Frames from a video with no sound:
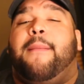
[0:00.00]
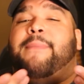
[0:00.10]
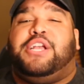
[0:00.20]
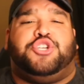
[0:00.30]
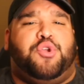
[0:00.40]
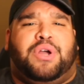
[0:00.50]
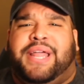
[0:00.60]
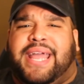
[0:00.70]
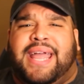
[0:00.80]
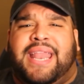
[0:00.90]
Make sure you
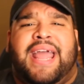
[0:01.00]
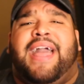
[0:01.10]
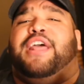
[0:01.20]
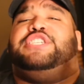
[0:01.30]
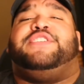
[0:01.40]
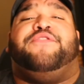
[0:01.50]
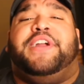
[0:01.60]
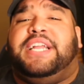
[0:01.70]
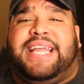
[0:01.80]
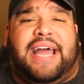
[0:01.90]
click it. It is
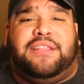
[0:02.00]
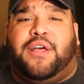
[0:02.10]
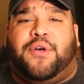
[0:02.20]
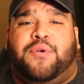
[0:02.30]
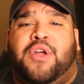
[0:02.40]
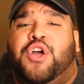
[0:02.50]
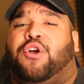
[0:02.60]
free to download.